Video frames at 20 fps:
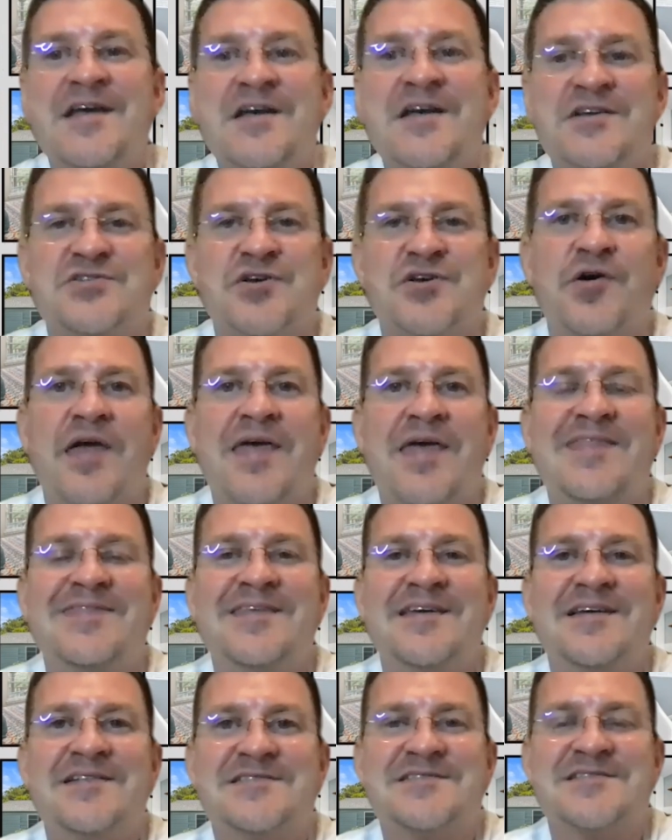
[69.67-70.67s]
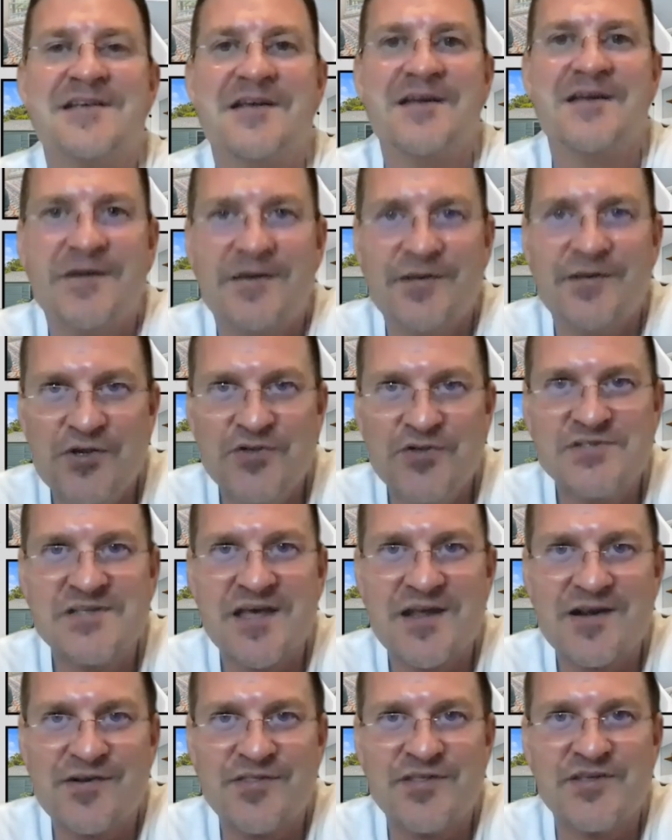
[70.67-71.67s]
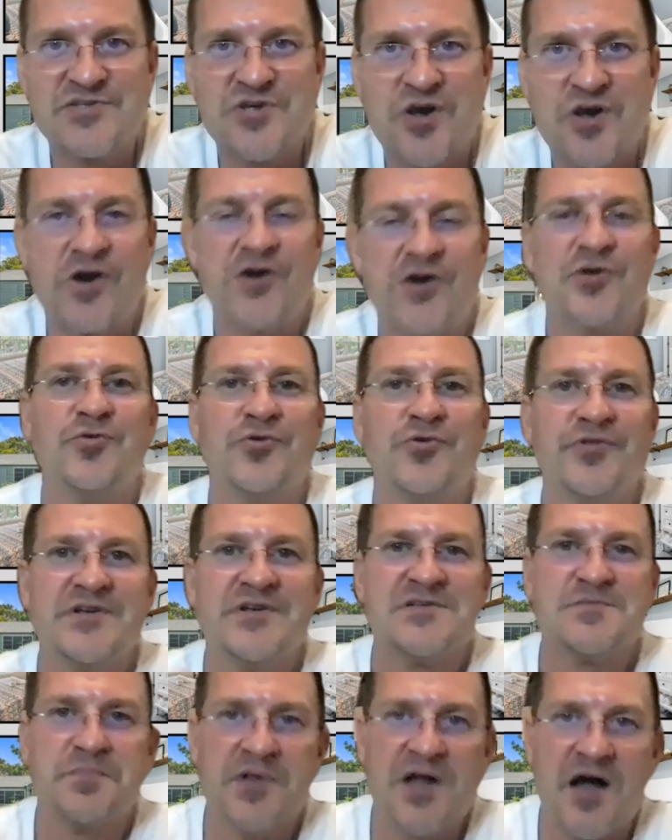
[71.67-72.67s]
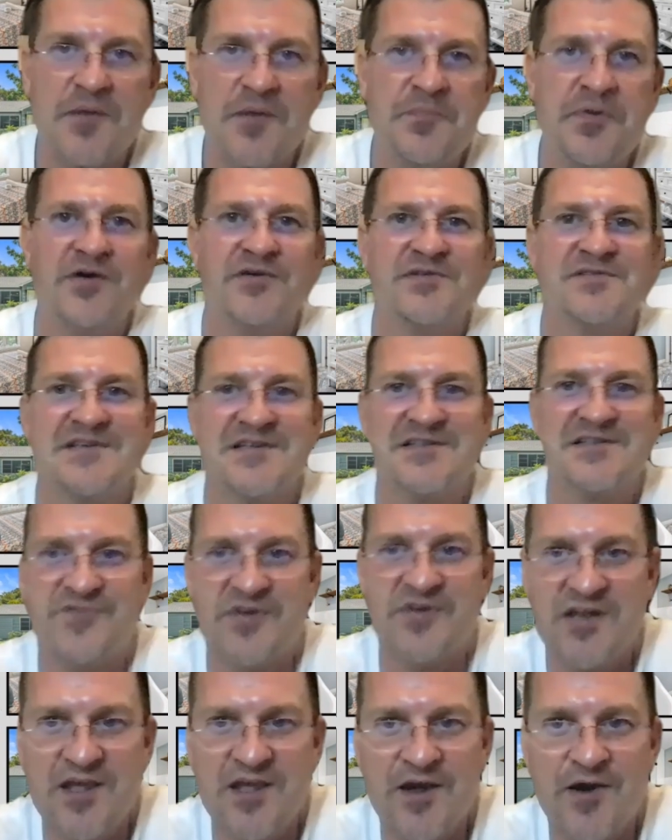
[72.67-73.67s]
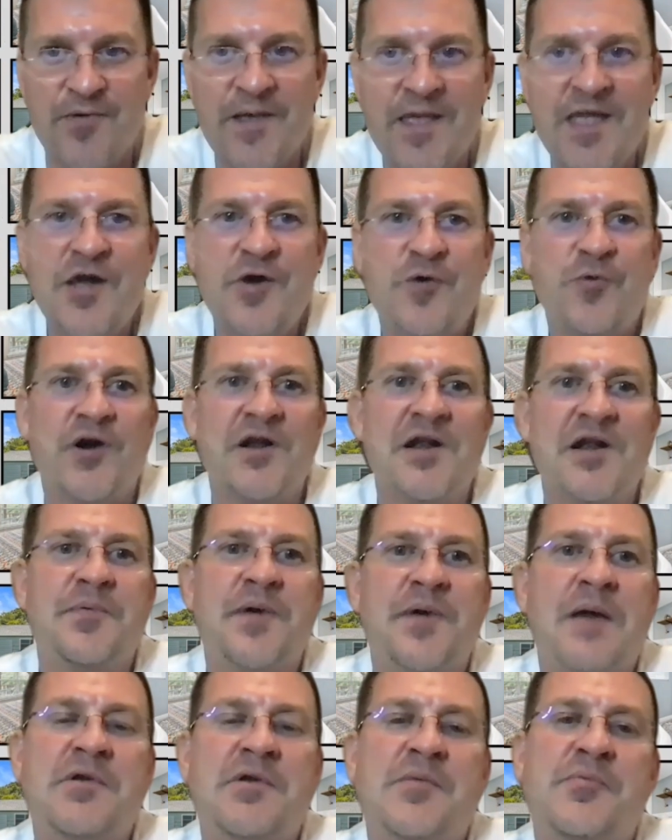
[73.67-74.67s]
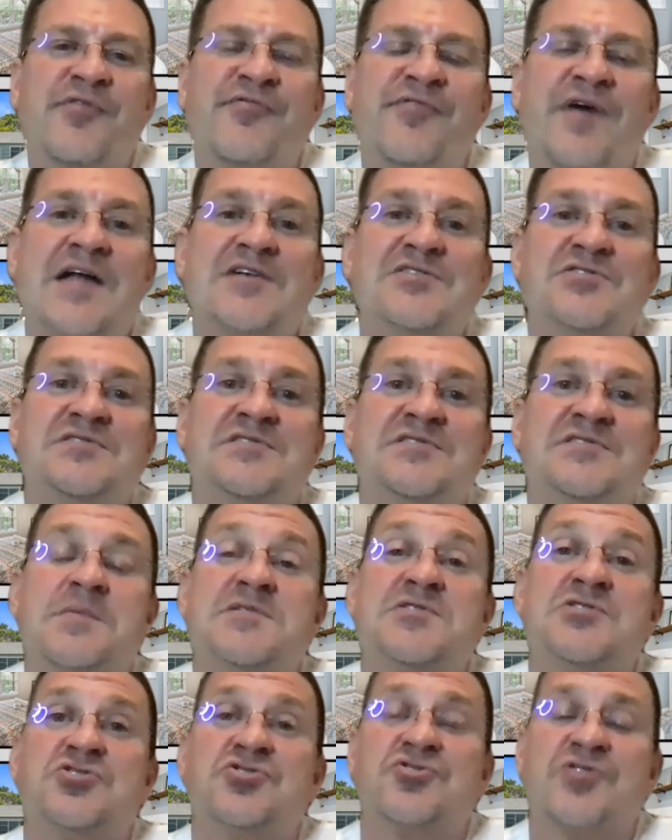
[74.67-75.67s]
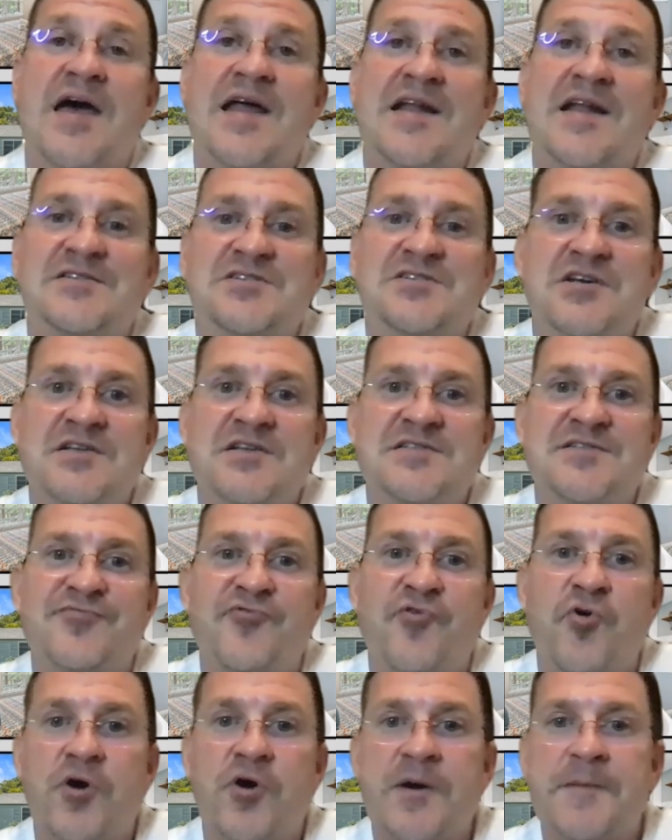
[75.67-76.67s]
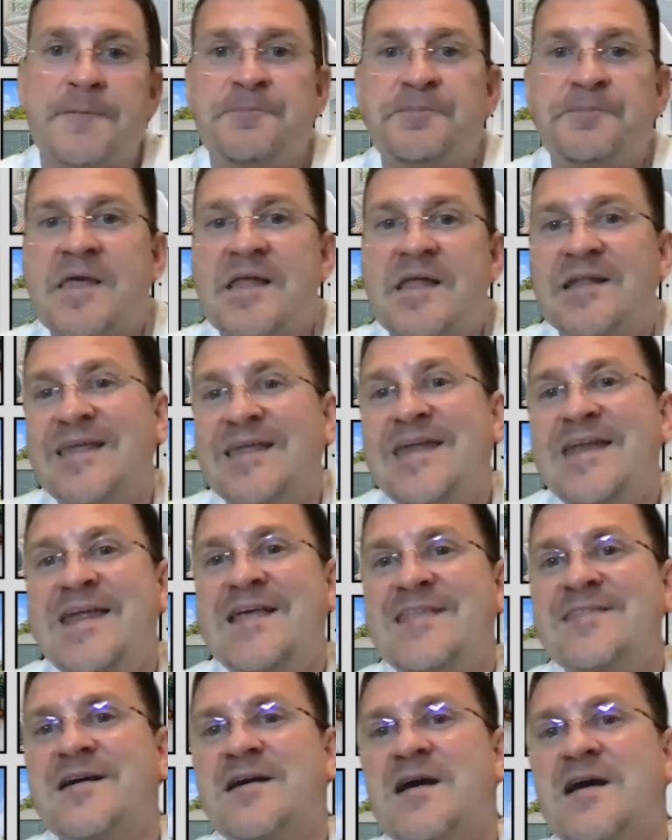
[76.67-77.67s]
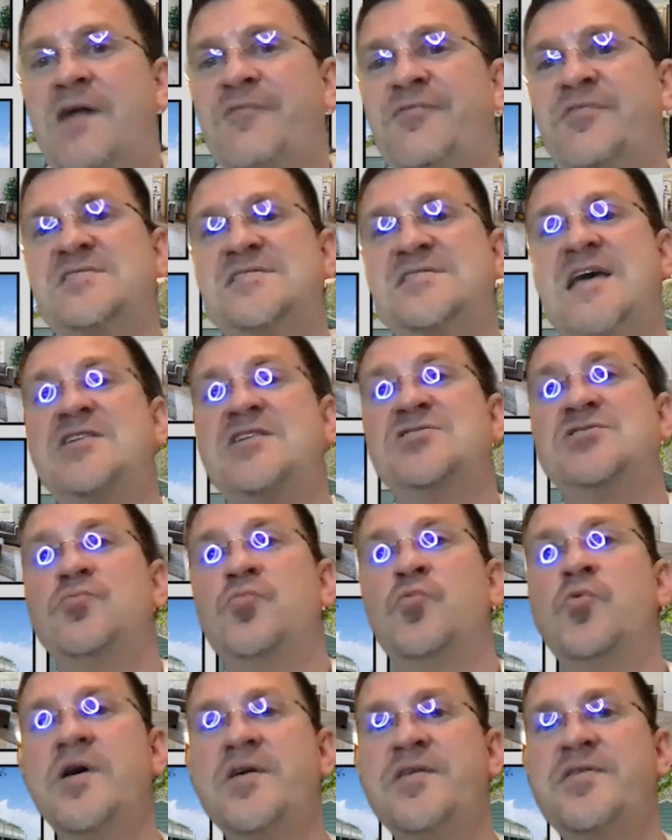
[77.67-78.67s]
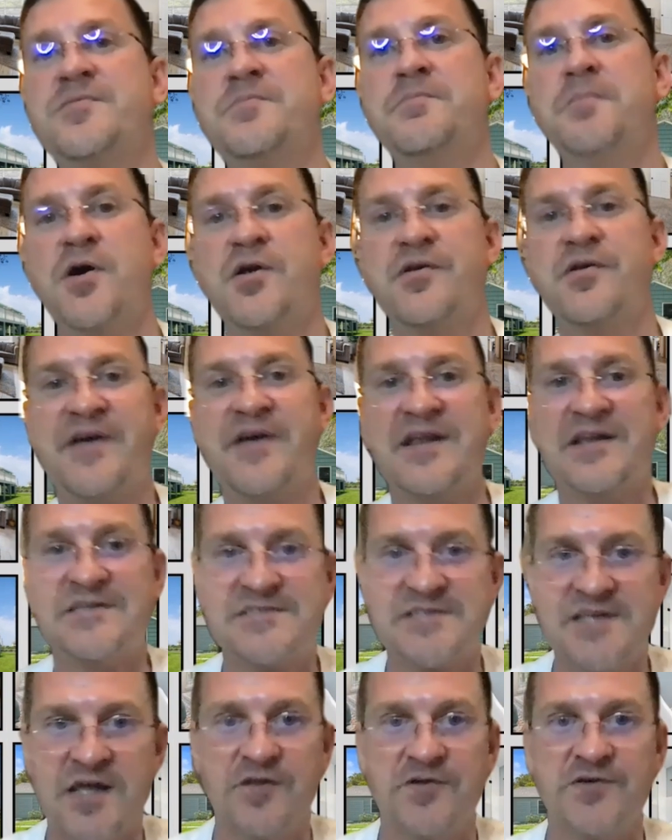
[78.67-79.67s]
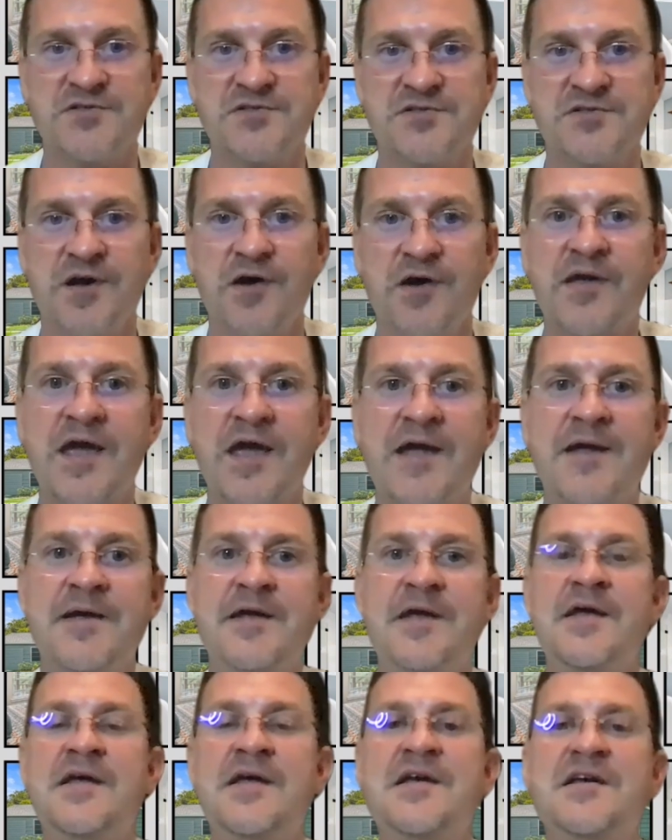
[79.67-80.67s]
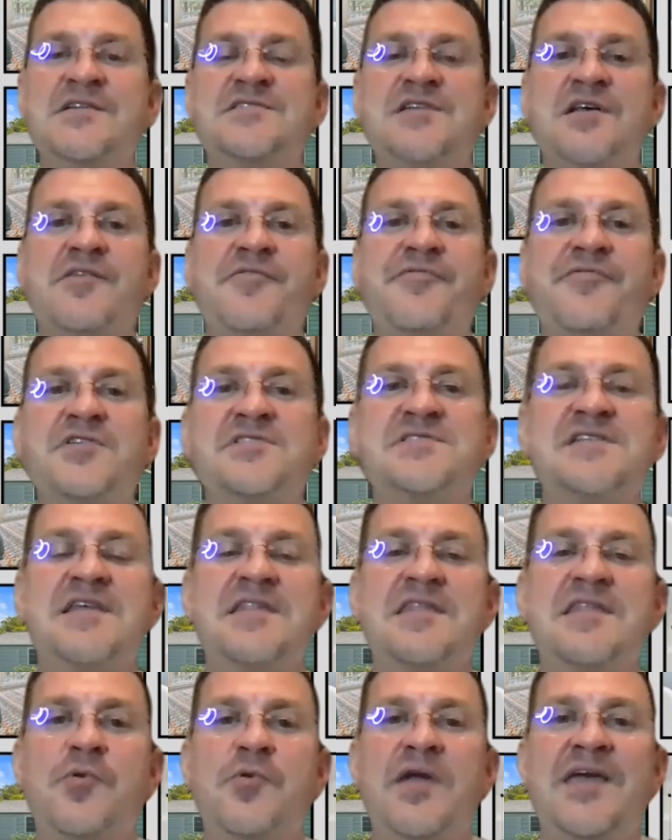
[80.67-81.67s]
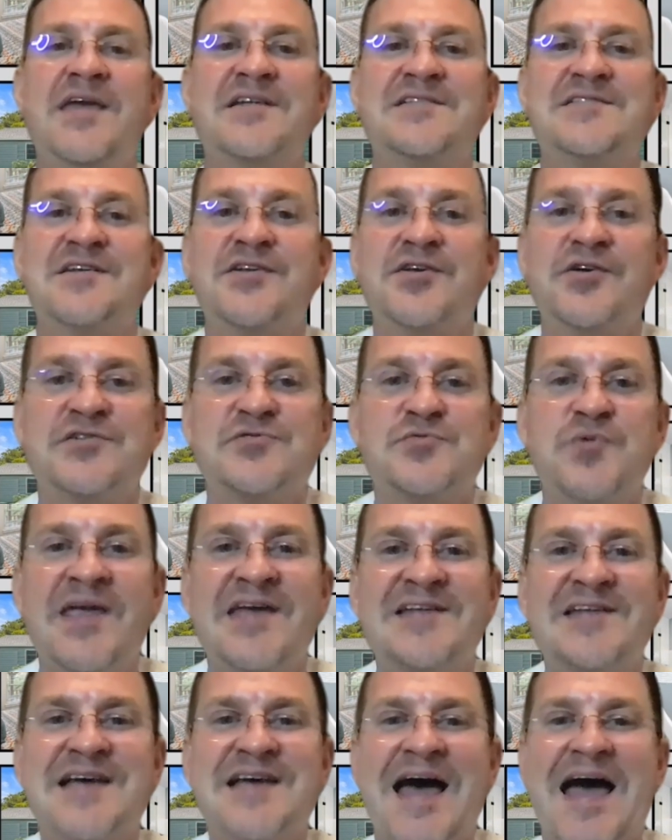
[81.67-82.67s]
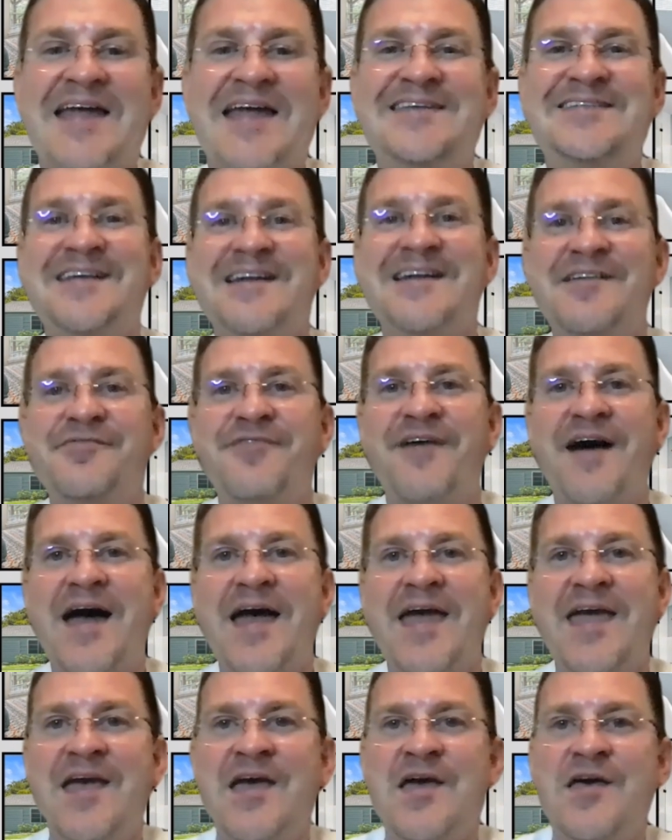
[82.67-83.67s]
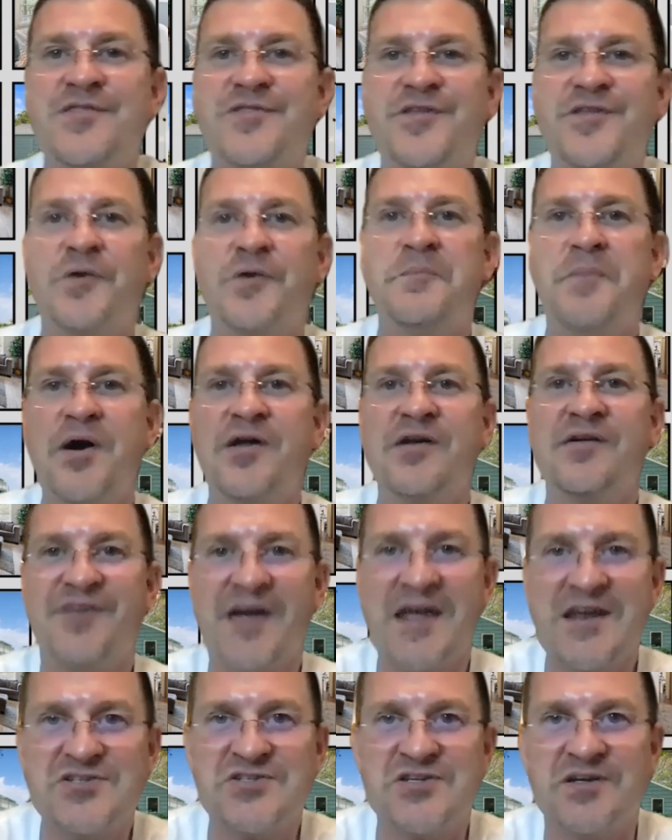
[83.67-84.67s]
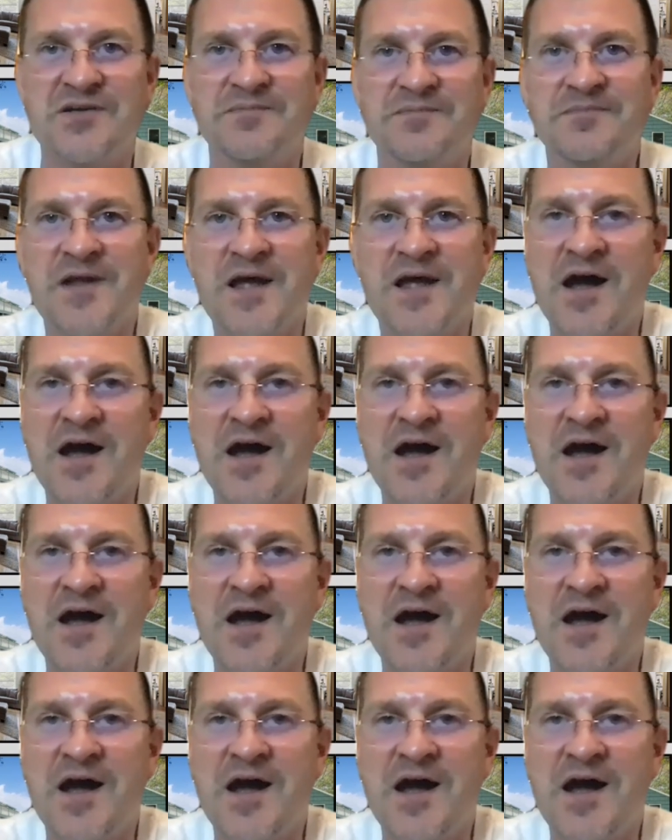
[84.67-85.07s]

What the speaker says: So in this newsletter, this article, this blog post, this video, I'm gonna provide you tips and strategies for leading the conversation with motivated sellers. Okay, so the first thing that we get to do is we get to identify their motivation.